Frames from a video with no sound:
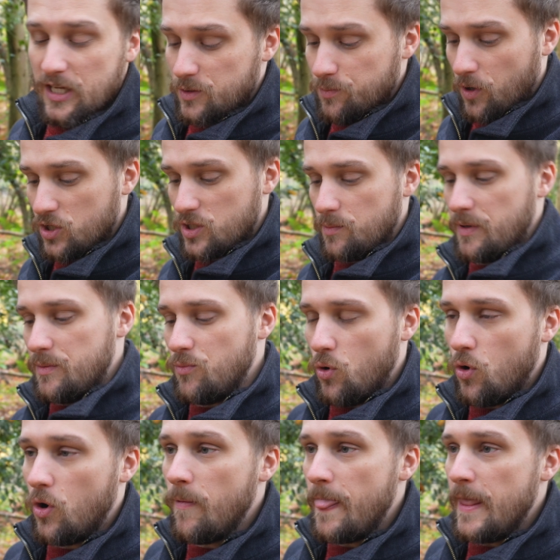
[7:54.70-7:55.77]
It's possibly
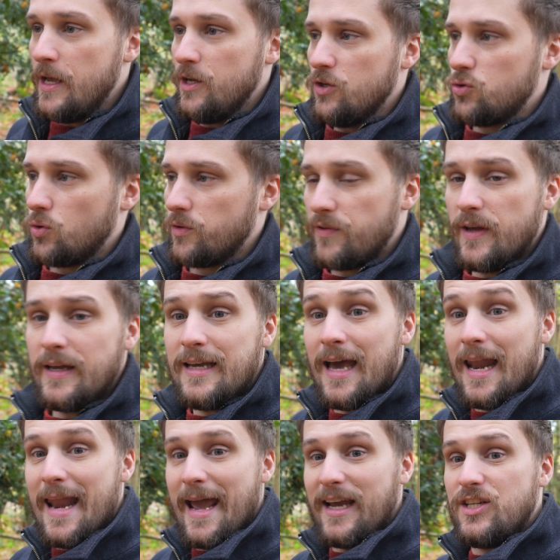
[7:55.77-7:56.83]
more sort of
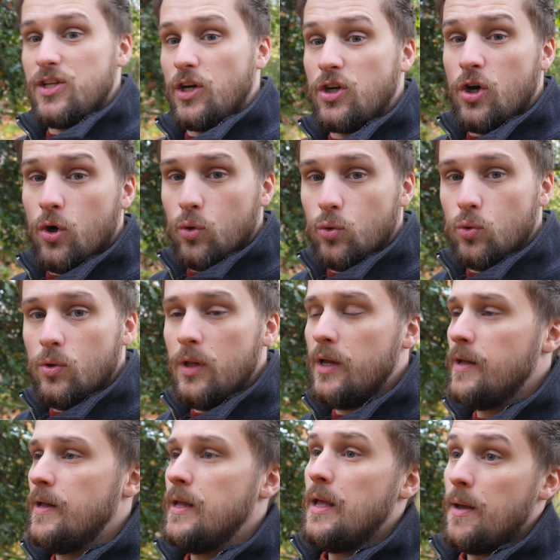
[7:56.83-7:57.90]
collector cool.
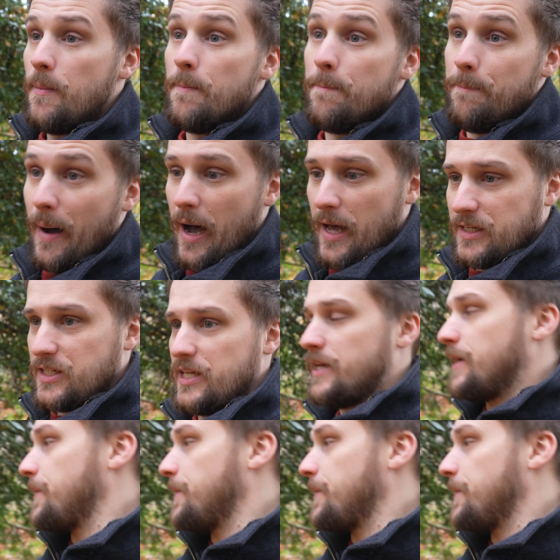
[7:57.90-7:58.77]
But